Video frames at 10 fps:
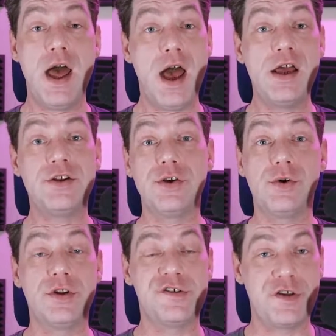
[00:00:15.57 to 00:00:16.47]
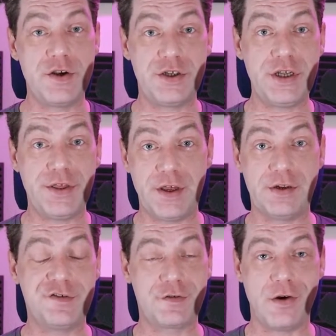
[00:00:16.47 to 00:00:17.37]
and do all the socially
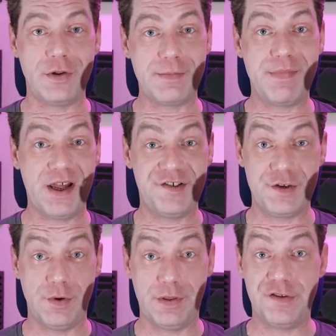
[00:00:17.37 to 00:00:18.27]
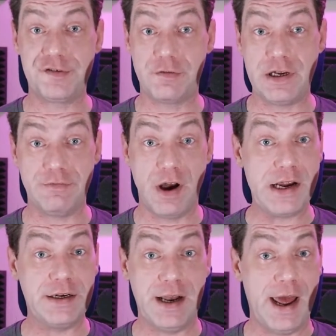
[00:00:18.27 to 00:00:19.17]
things scrolling past you on the screen
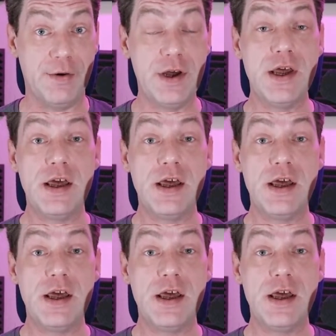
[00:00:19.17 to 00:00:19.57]
right now.